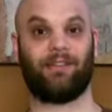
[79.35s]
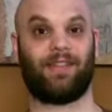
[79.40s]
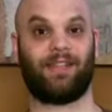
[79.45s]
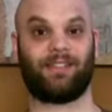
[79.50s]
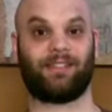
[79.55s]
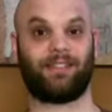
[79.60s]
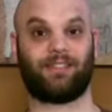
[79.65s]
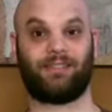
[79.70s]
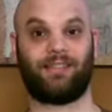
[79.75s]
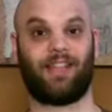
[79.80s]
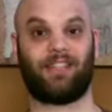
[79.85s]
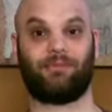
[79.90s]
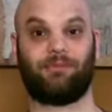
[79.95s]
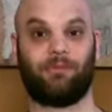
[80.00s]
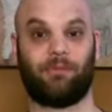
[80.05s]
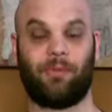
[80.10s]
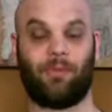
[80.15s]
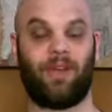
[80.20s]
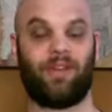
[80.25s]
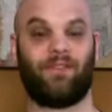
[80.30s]
That's that's
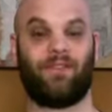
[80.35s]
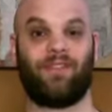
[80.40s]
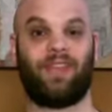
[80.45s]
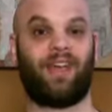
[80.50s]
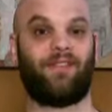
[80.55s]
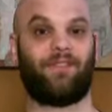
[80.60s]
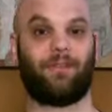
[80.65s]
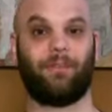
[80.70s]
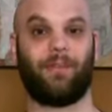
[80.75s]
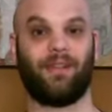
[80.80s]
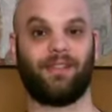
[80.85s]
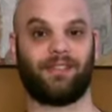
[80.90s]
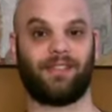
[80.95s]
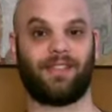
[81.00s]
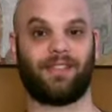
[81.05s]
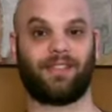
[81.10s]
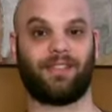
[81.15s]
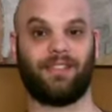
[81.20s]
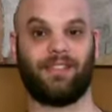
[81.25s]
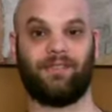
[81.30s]
we've been waiting for that for months.
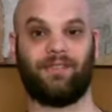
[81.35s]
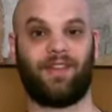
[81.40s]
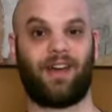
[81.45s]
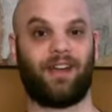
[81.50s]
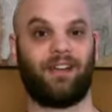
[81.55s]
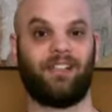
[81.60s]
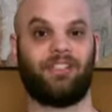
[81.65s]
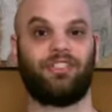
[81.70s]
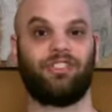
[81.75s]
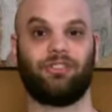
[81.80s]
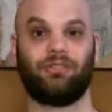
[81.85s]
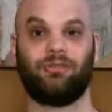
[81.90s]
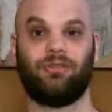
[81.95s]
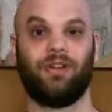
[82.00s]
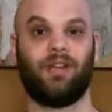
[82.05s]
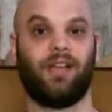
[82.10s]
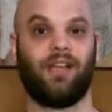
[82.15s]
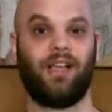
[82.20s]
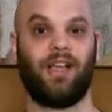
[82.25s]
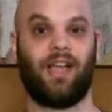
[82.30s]
That's the final issue,
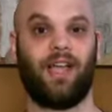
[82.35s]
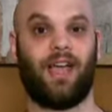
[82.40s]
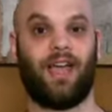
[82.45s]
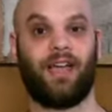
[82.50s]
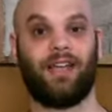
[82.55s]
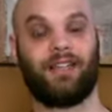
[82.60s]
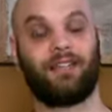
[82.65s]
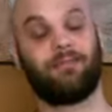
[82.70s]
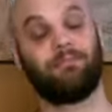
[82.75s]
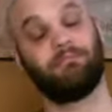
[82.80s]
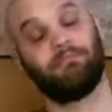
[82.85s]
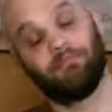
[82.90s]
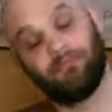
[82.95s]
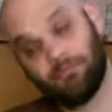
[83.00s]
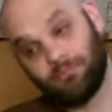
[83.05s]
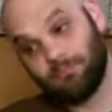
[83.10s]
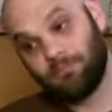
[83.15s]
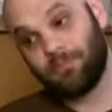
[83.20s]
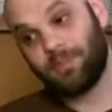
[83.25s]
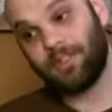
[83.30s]
and it's
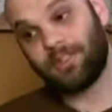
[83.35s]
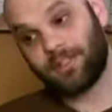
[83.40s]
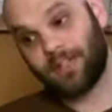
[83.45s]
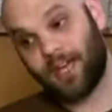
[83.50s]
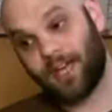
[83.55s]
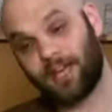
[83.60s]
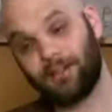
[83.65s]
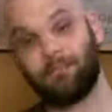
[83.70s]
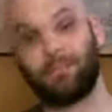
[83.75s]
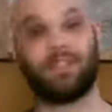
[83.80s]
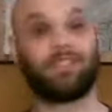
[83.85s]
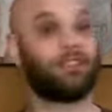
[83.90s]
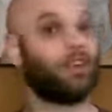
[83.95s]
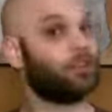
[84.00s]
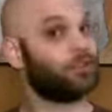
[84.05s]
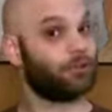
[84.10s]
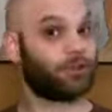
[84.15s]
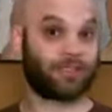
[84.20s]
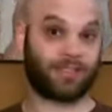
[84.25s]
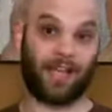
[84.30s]
it's sad, but it's
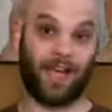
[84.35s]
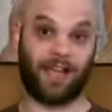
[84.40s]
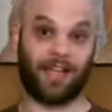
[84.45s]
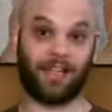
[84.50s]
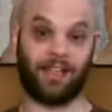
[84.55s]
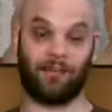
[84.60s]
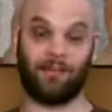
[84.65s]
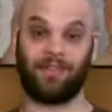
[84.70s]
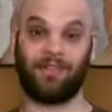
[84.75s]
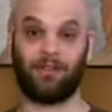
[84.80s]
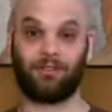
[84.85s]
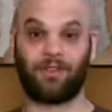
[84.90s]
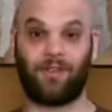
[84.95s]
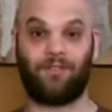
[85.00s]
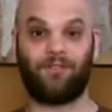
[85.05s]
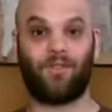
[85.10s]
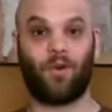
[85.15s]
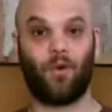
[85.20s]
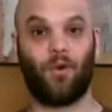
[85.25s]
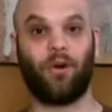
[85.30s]
also exciting. I mean, those
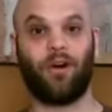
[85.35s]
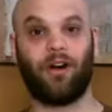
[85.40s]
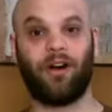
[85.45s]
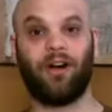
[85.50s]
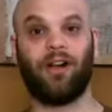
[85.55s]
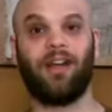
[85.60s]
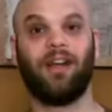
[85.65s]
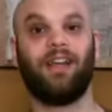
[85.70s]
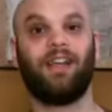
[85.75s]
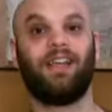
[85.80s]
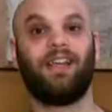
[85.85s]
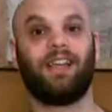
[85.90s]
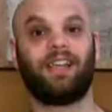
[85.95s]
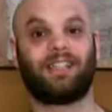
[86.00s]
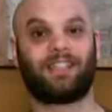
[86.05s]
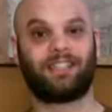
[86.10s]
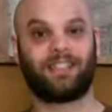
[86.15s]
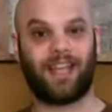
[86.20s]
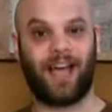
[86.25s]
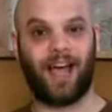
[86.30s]
are four
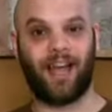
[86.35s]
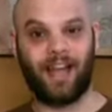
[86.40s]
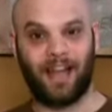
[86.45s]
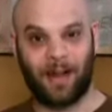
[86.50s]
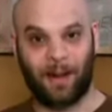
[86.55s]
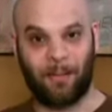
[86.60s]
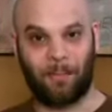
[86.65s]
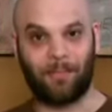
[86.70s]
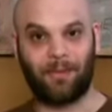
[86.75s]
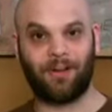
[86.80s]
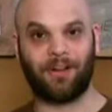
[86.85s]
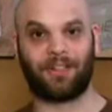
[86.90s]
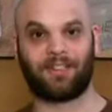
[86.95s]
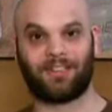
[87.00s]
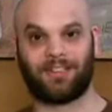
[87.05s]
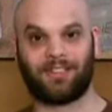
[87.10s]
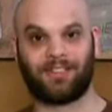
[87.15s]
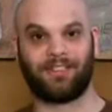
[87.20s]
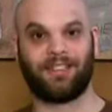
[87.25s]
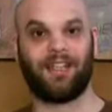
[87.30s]
exciting
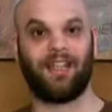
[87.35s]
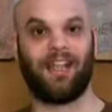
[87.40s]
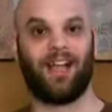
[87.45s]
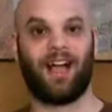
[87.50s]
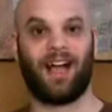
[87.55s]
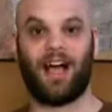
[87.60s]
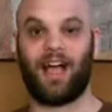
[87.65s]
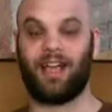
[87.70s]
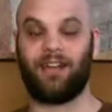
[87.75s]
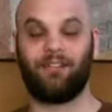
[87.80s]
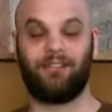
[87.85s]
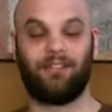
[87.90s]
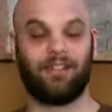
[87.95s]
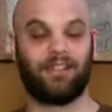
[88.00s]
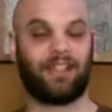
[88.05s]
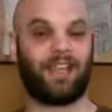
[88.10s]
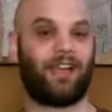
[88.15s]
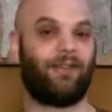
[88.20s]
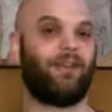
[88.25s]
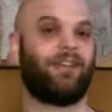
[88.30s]
books. I
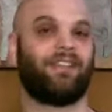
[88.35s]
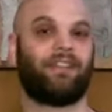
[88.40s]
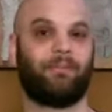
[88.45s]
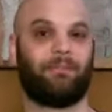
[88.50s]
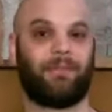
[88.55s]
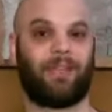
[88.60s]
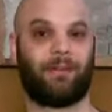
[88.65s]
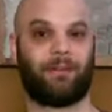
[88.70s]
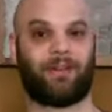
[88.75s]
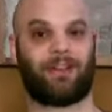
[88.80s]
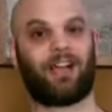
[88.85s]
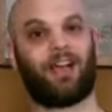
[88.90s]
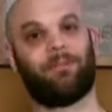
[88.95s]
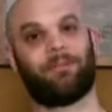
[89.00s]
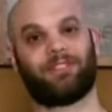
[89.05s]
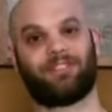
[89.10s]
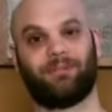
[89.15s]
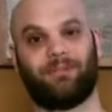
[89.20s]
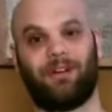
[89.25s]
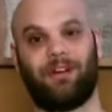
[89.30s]
really can't wait to get my
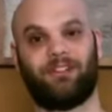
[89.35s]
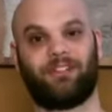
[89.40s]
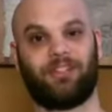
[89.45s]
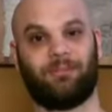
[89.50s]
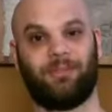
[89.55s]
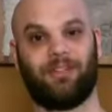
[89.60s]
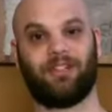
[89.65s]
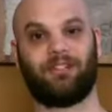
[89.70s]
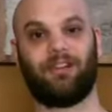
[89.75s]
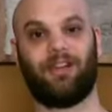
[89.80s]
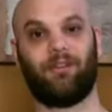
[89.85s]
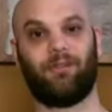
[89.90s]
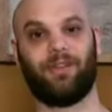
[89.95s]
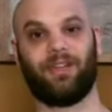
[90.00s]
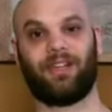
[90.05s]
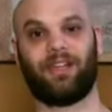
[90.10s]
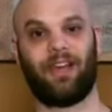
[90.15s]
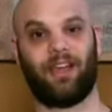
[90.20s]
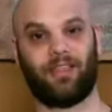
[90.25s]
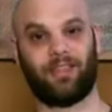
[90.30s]
comics tomorrow. It's going to be a great
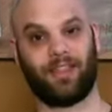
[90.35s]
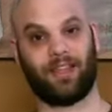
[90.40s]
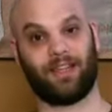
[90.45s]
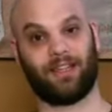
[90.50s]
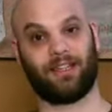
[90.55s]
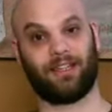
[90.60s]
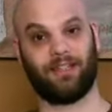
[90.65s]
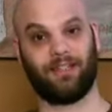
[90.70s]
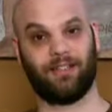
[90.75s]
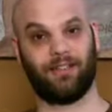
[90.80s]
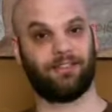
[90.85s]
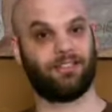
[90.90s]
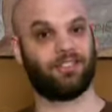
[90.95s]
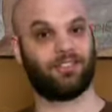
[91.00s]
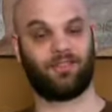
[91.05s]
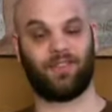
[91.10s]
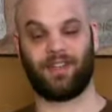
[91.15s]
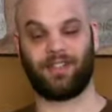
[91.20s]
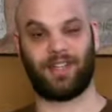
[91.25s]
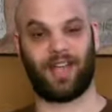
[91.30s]
week, I think. It's
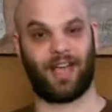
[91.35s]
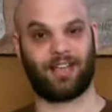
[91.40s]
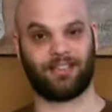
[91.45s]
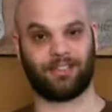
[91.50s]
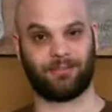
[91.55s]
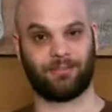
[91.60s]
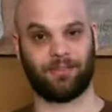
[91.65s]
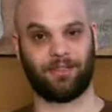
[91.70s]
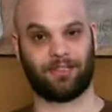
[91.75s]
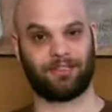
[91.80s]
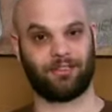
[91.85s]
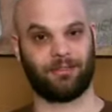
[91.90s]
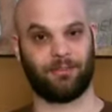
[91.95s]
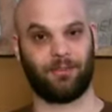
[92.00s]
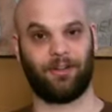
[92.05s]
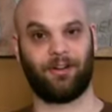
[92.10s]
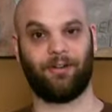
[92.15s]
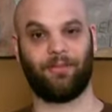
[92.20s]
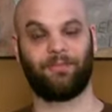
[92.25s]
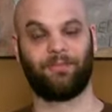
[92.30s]
just fantastic books
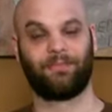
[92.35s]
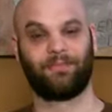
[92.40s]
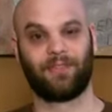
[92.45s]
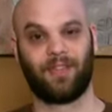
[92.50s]
tomorrow.